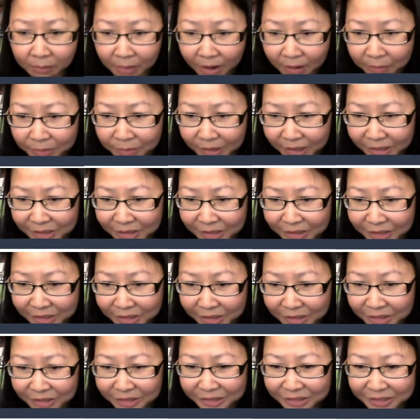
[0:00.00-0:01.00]
My
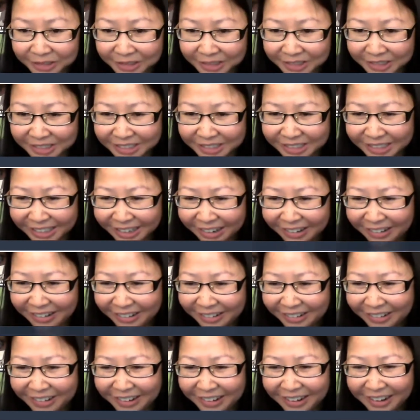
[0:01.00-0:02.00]
pleasure.
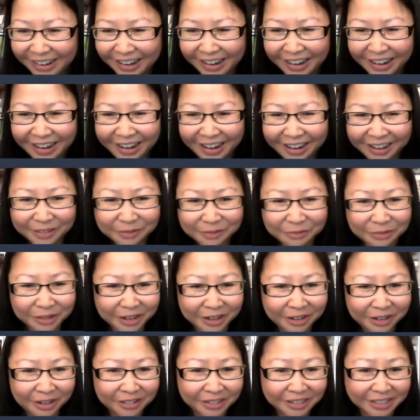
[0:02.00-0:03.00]
Oh, I
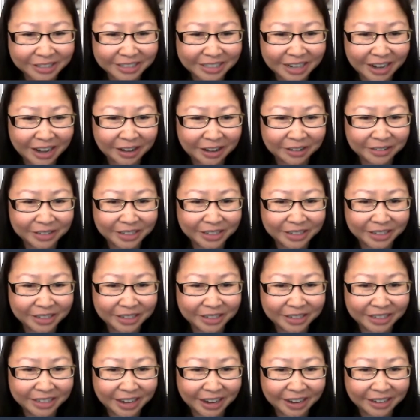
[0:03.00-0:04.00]
pray all the time. He
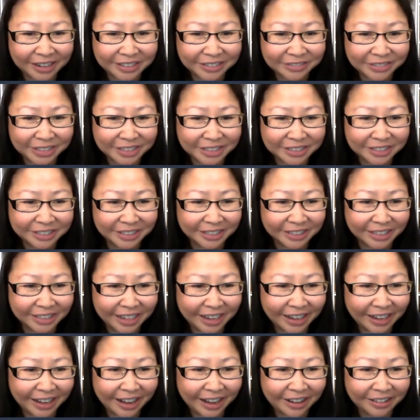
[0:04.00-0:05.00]
guides me to the
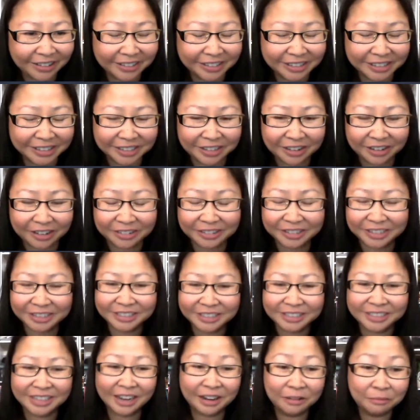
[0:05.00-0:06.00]
light out of the
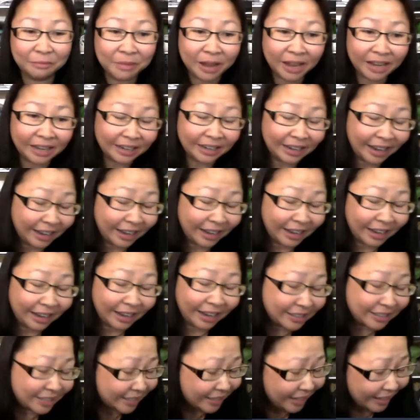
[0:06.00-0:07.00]
darkness. Amen.
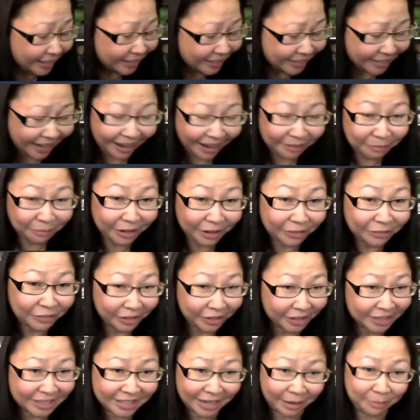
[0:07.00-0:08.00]
That's I pray
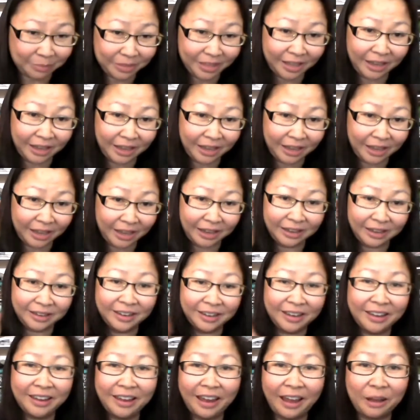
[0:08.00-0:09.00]
for the same thing.
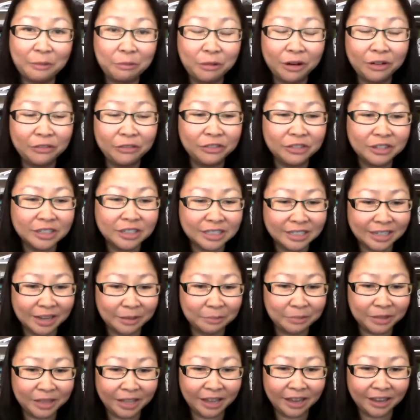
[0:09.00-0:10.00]
I pray for the
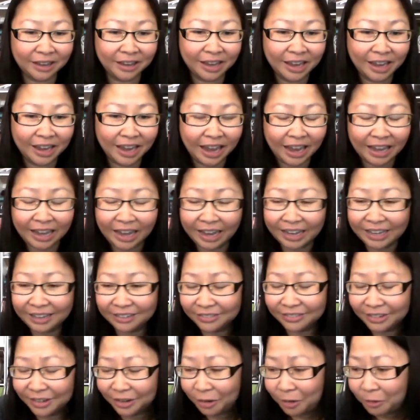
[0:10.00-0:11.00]
same thing. And I
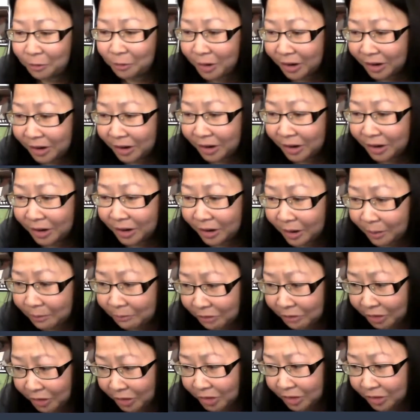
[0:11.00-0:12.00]
even go one up
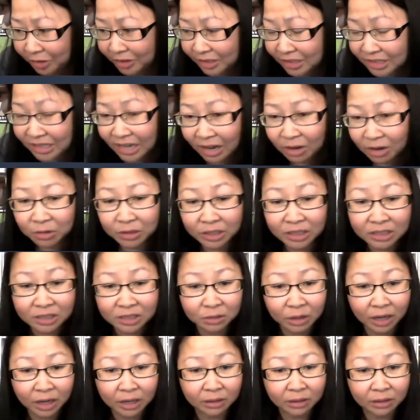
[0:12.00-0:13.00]
further, is not only
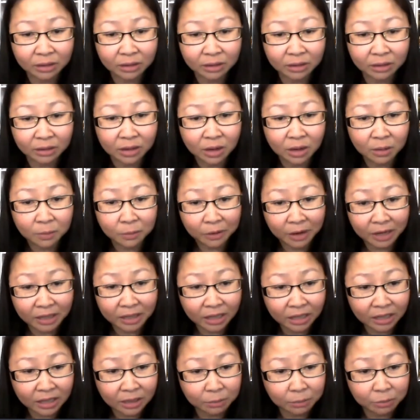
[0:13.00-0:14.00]
do I pray
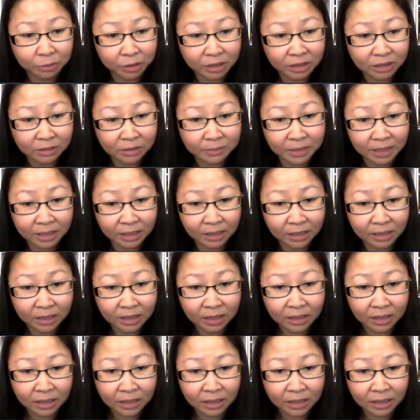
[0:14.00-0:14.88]
that he brings me